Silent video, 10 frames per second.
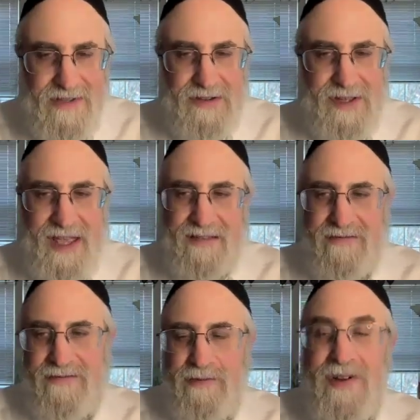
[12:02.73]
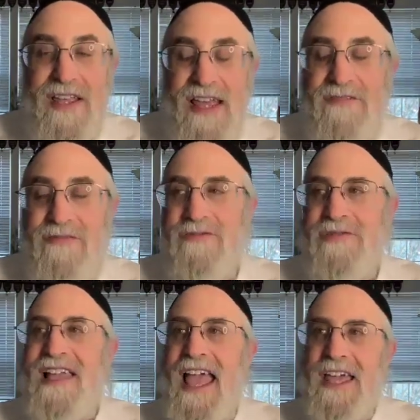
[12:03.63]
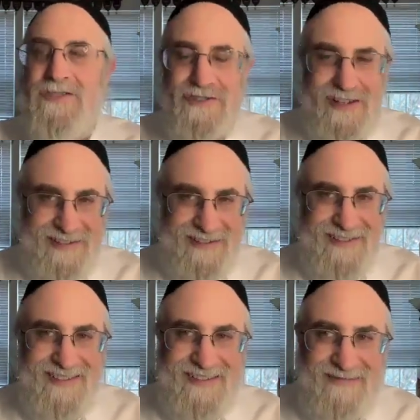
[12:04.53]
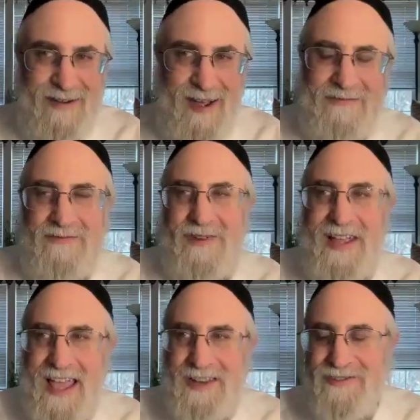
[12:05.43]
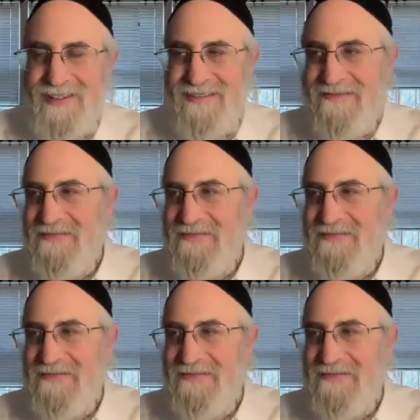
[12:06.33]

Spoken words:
Okay, free hatred, right? Free hatred.